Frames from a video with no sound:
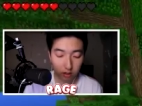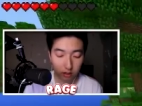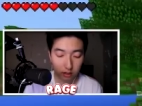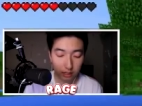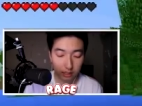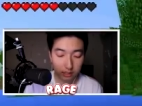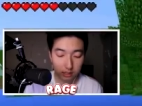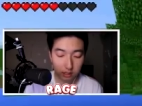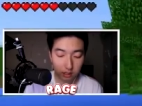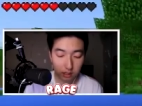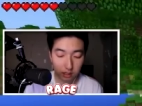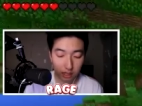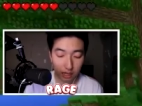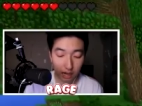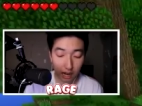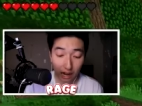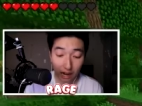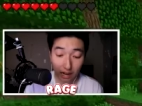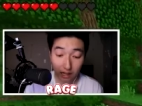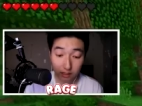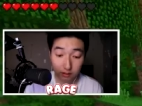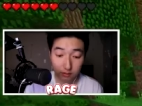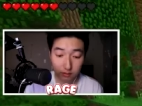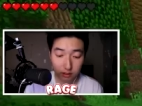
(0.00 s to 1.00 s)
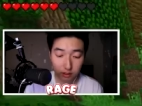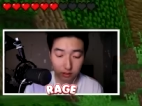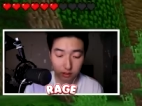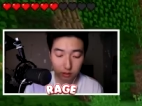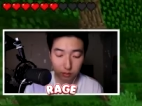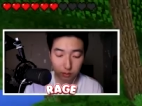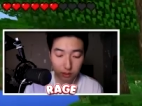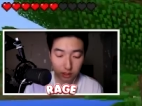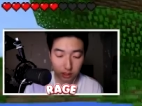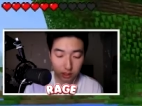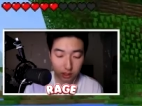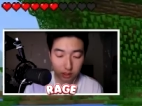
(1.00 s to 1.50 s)
That's kind of
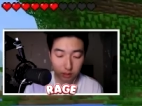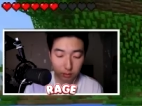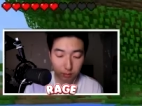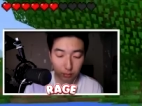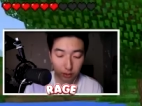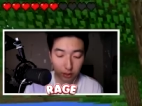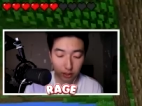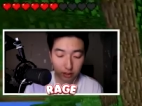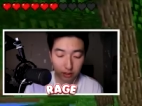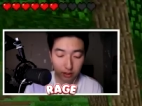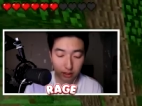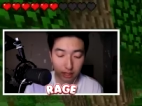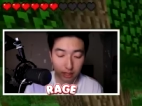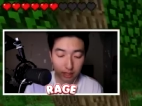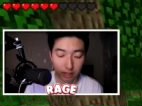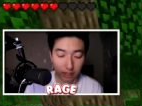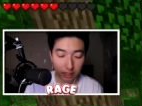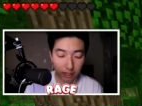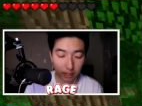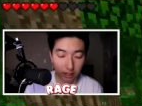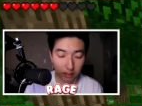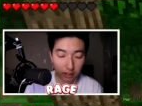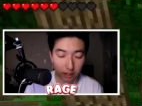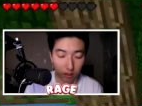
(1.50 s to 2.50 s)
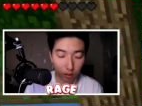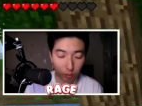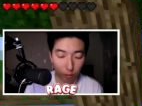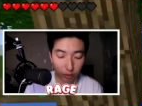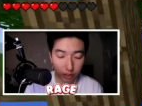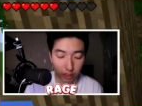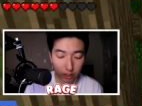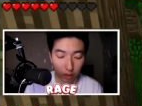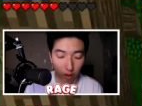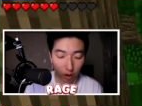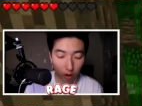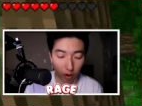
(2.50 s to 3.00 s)
suspicious, but then again,
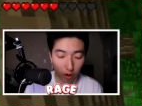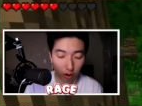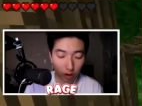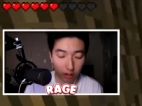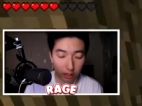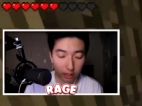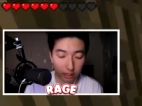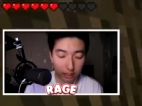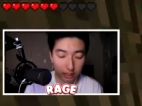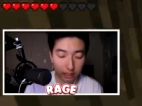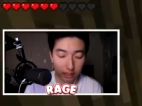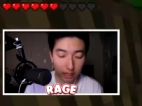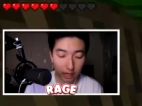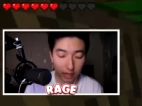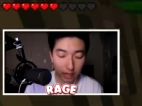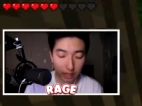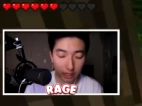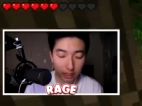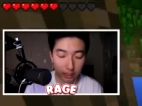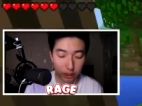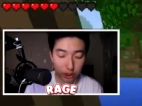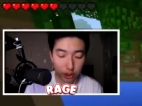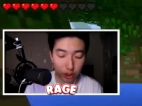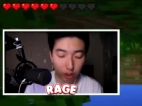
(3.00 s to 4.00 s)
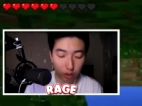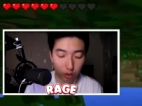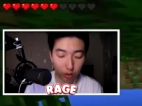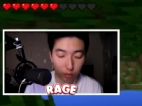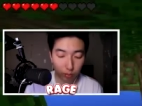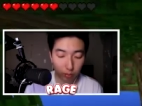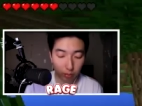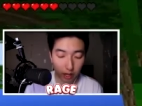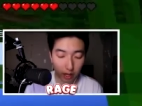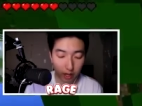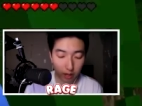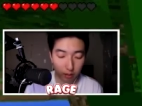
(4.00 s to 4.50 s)
we are in a jungle
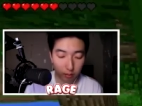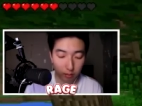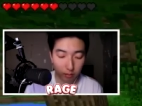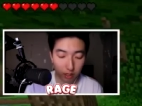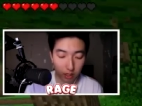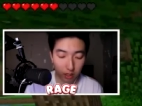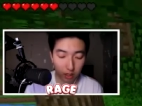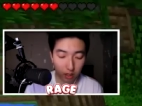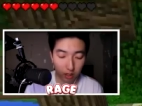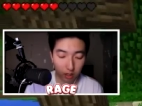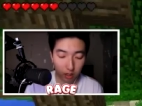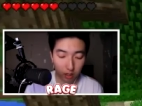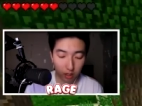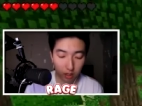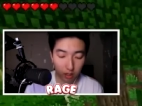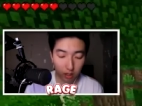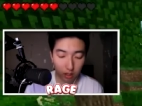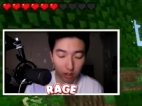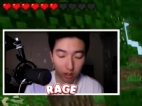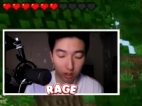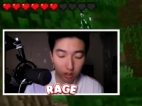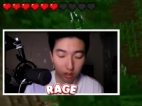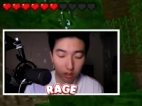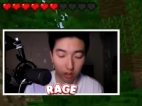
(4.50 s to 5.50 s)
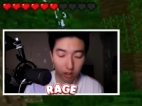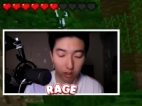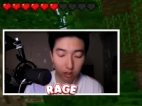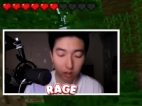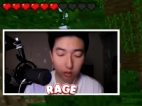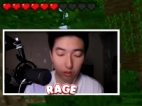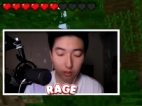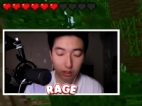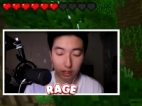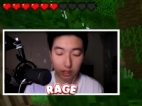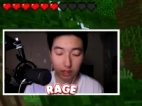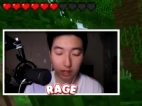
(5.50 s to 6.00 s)
biome.
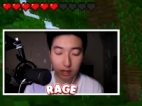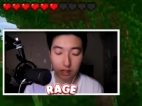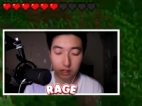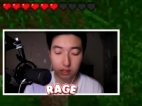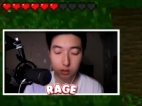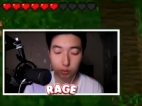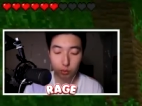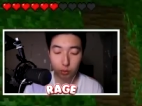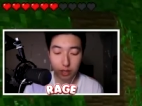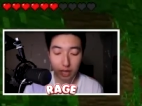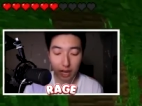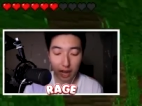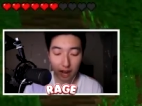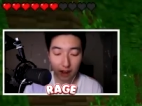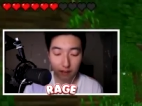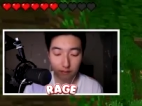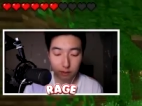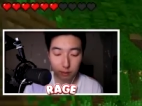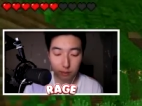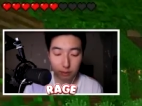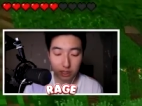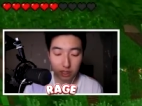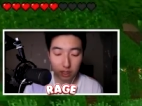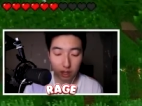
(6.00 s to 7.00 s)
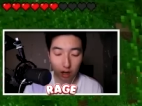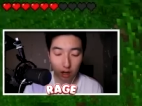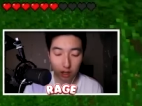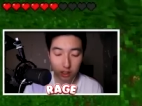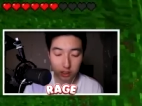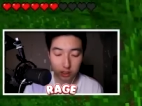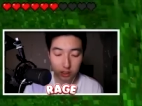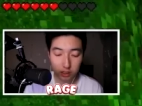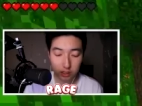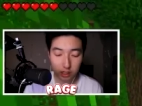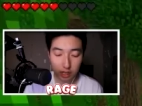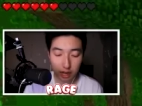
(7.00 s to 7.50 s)
Okay, guys, we have to be
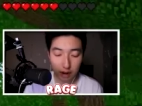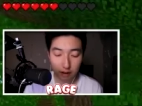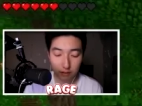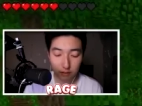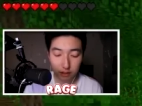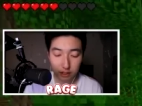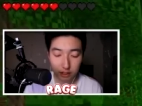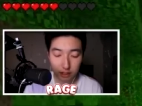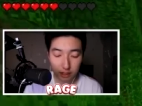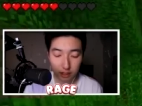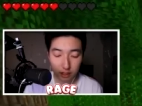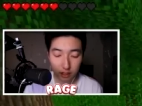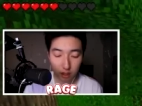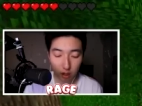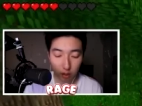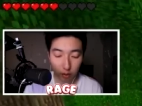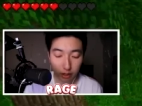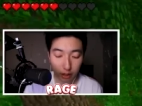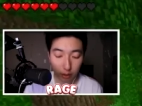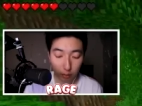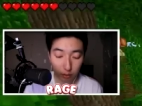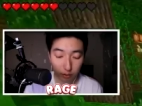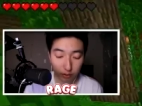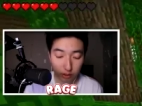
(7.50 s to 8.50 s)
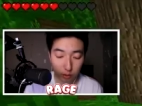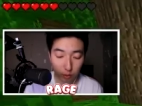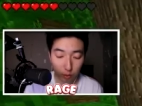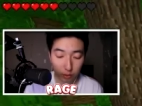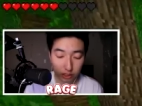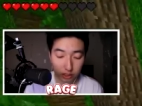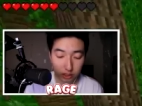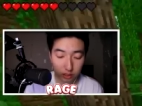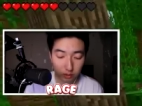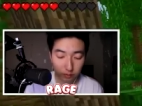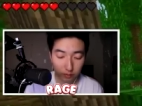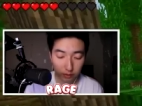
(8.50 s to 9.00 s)
cautious. Everything. Okay, we we
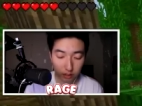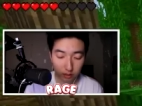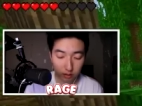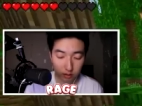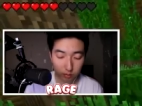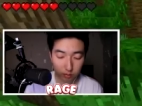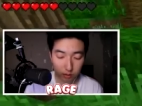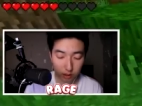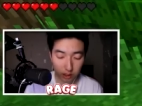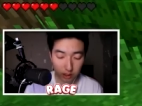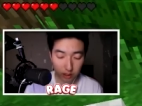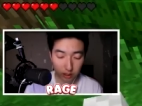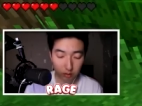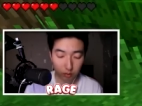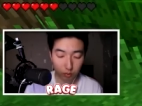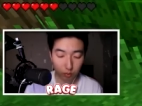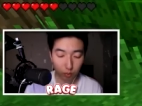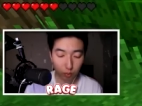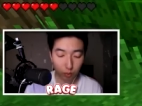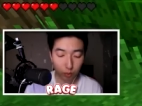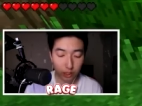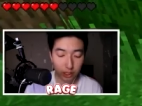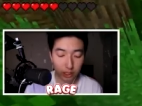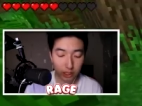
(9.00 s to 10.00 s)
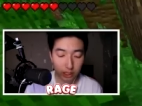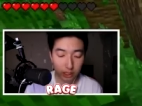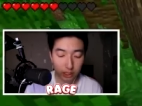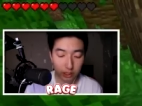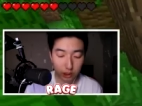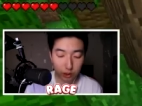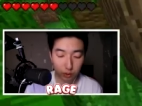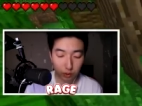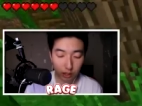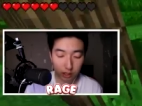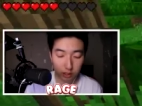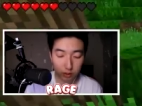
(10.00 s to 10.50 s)
just found some chicken. We
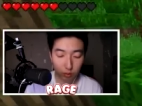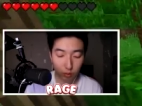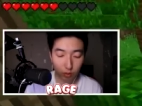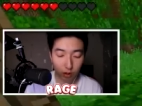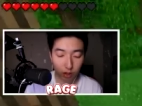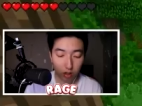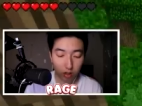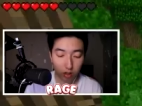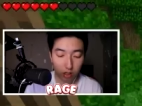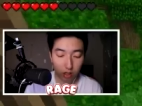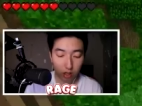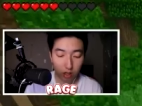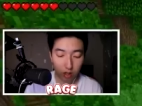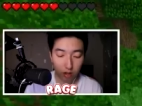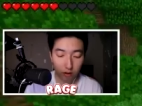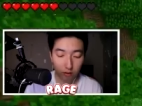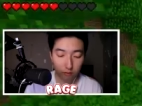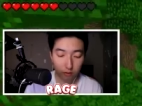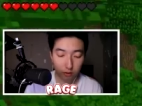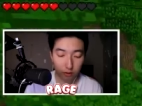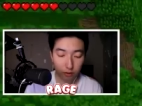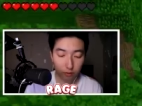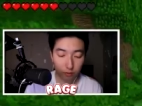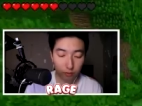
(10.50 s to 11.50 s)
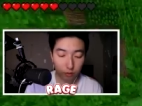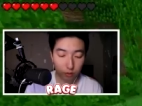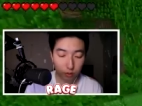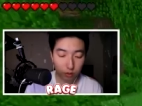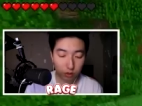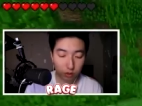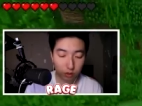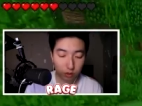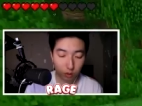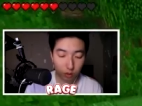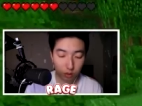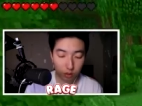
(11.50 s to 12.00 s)
need you as well for the
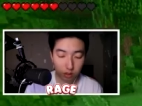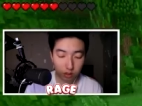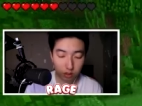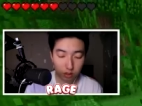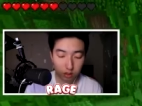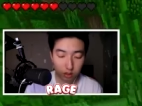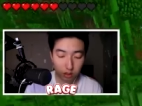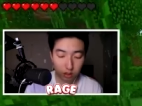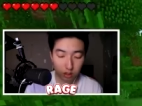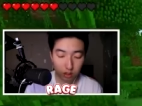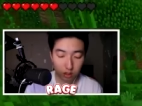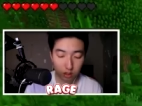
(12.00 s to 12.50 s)
food source.